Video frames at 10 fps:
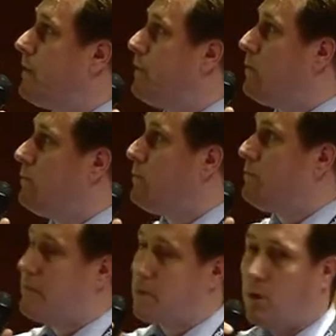well,
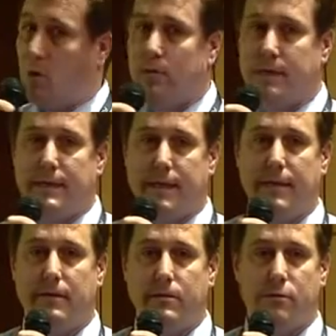the goal is
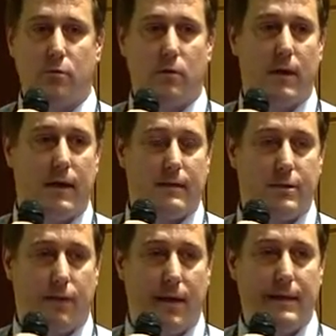here to
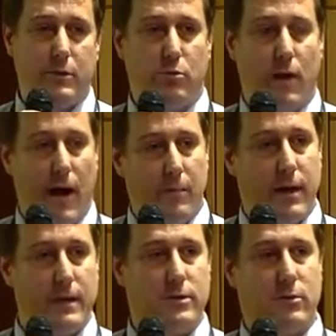try to
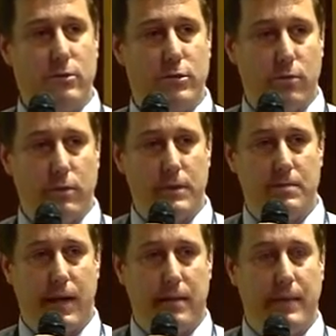harmonize those tools
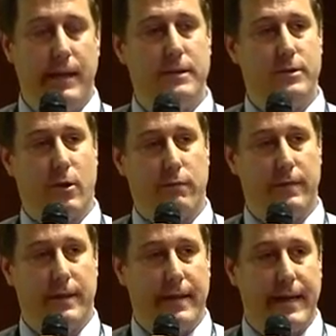by means of
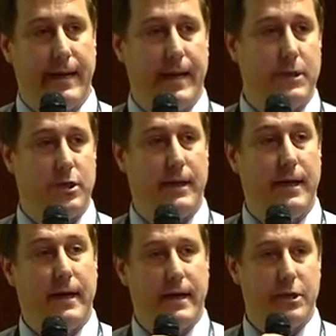that they can actually
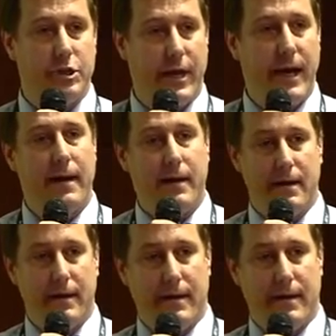share